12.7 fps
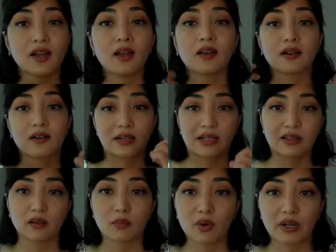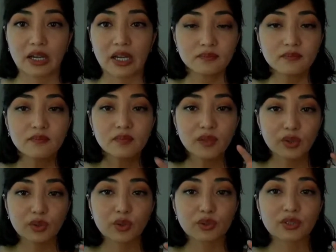early in the morning,
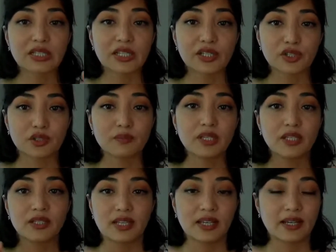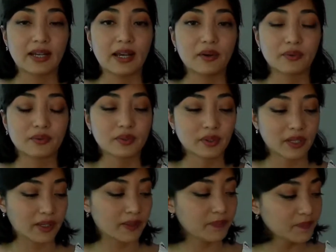and those need to be taken out.
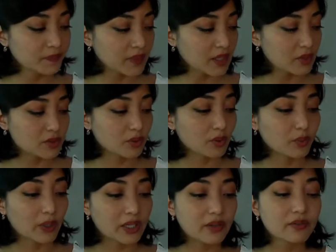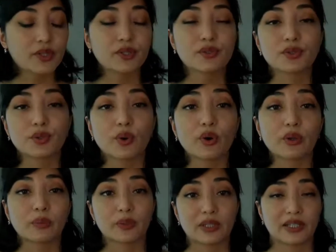Okay. So whenever you do oil
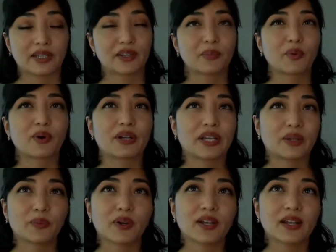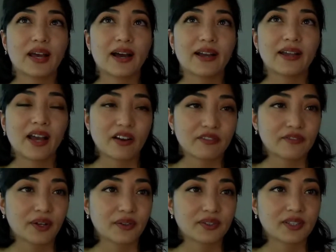pulling in the morning, what I have
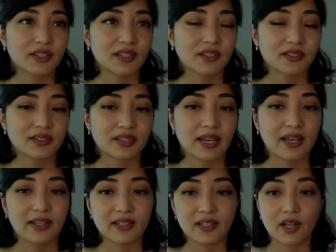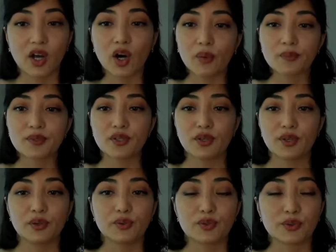felt is that it helps
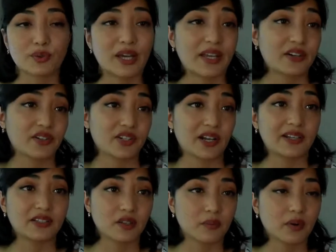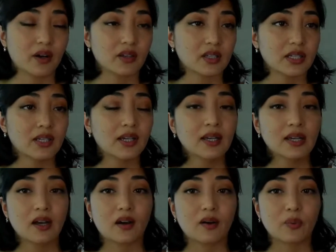you to energize your body.
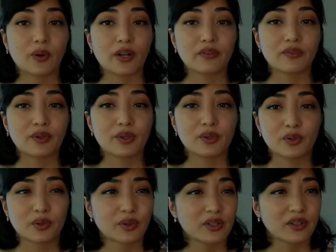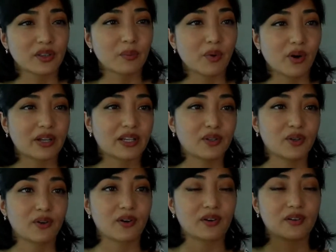Whenever, in the morning,
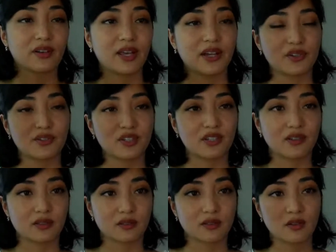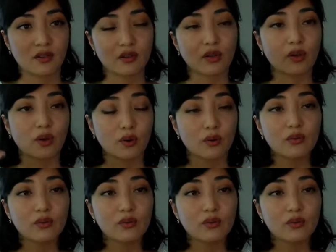your energy is low,